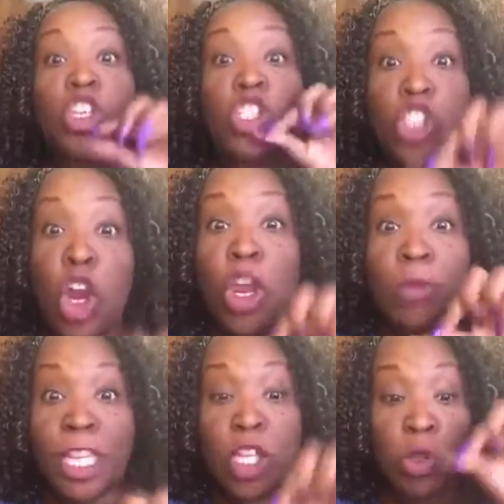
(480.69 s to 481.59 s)

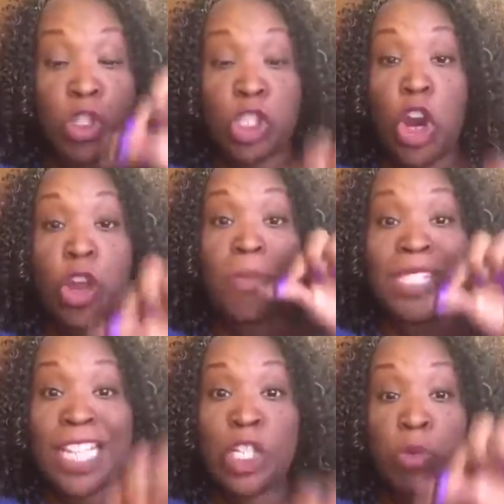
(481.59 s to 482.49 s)

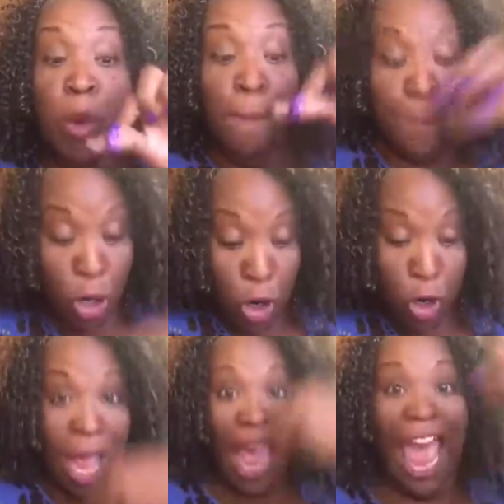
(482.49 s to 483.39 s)
circumstances will
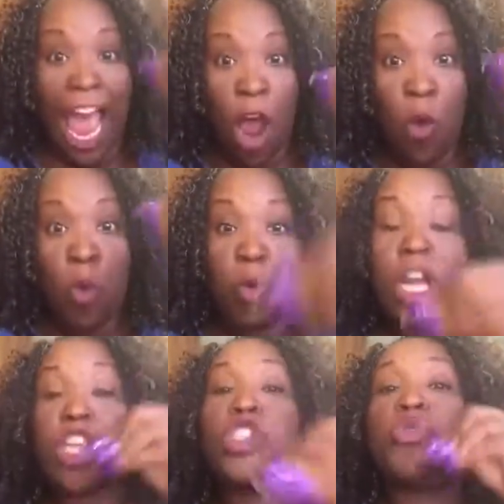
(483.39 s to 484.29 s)
pull out
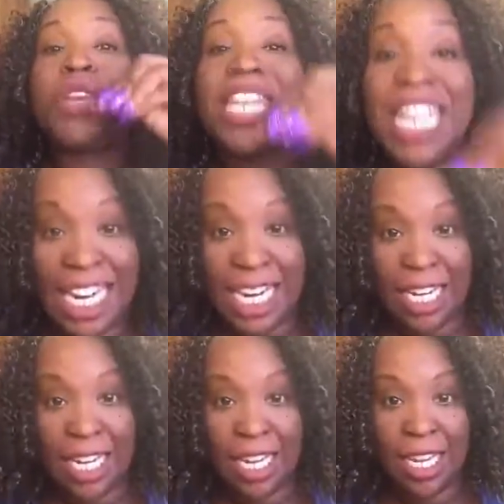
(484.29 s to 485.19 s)
what you
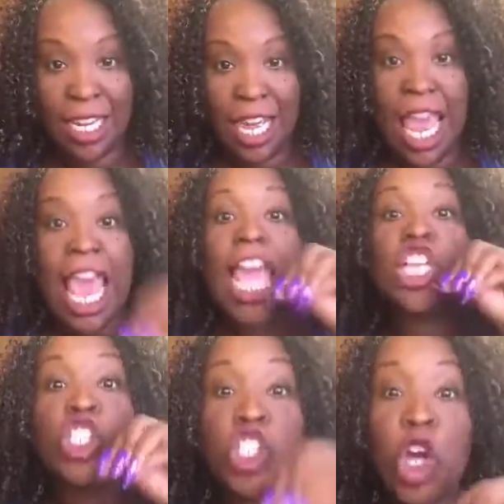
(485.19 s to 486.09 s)
need
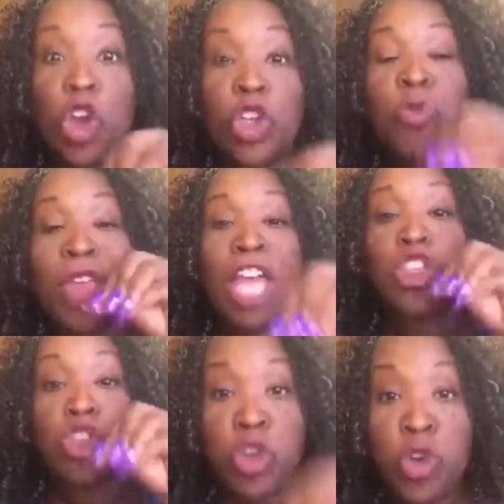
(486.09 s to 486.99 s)
and show you that
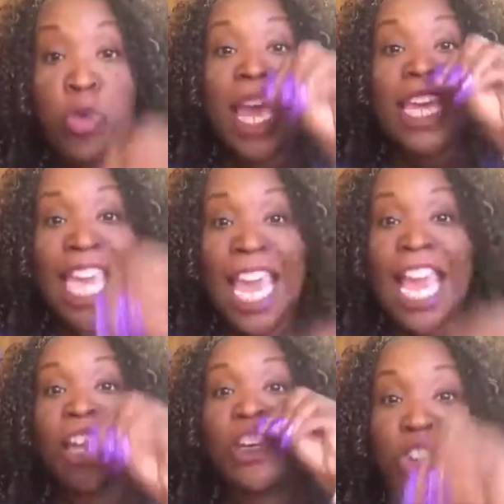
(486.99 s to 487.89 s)
you
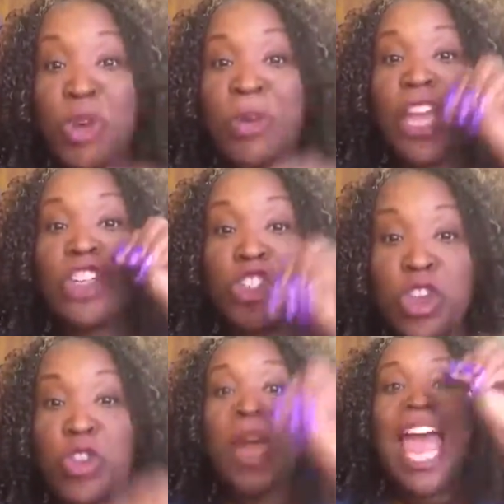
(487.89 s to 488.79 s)
can do it, that
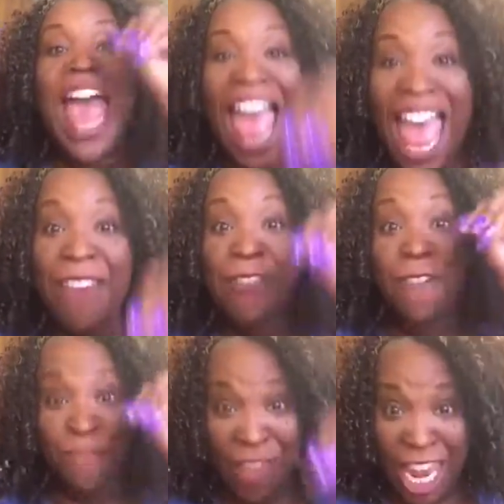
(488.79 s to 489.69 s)
you have
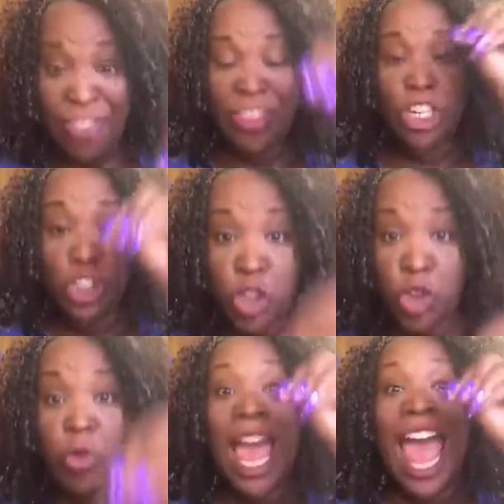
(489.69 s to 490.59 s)
the faith, that
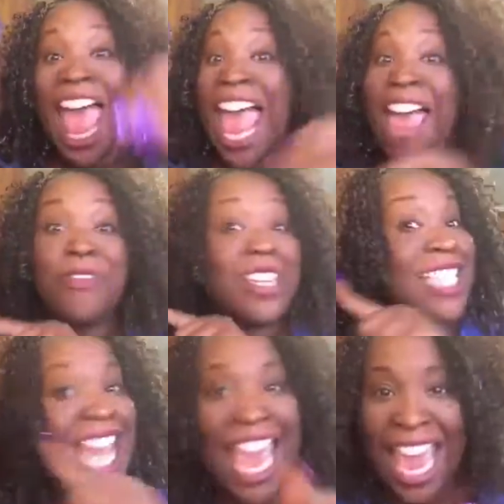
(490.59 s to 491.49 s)
you have the
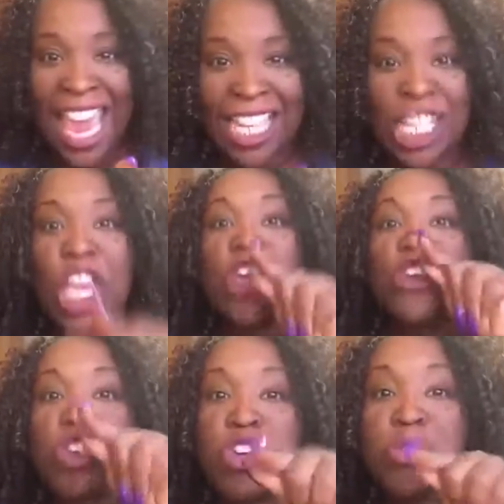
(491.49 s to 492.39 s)
tags.
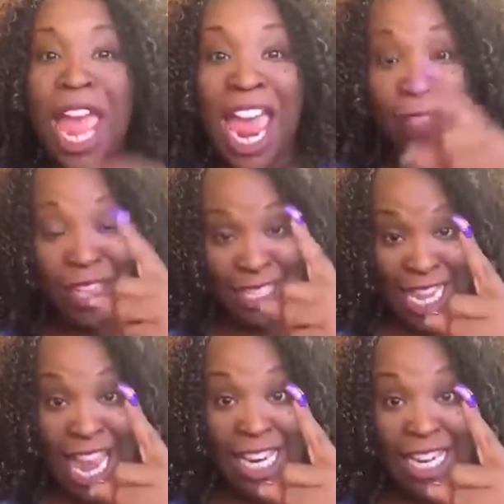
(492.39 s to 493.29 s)
You have the
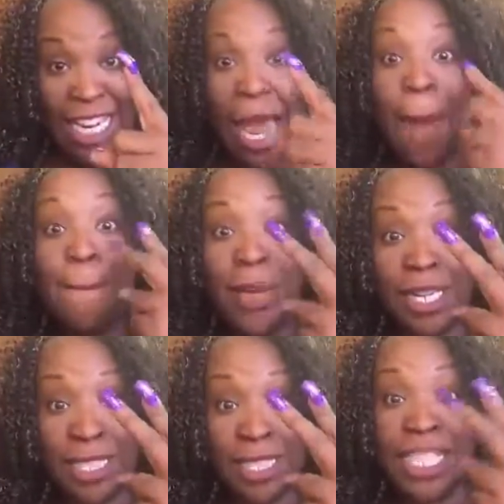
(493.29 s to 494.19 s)
talent,
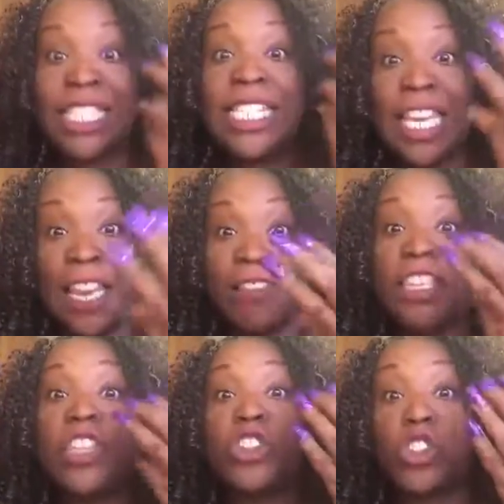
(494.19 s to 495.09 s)
abilities,
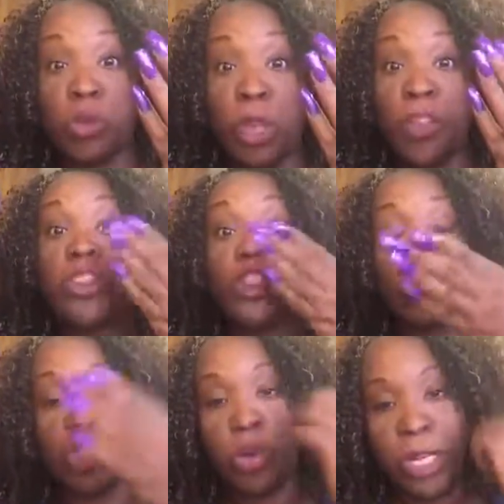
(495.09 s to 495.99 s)
gifts, and strength
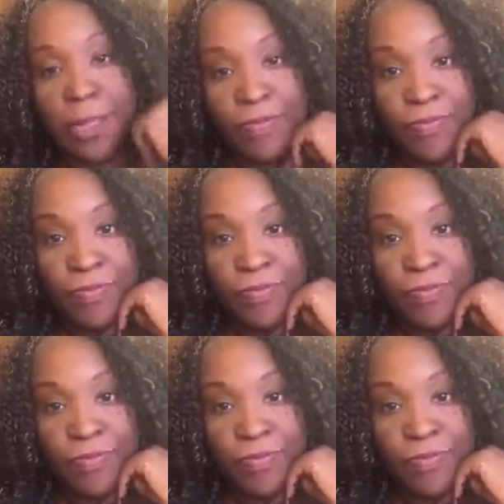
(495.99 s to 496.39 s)
to do it.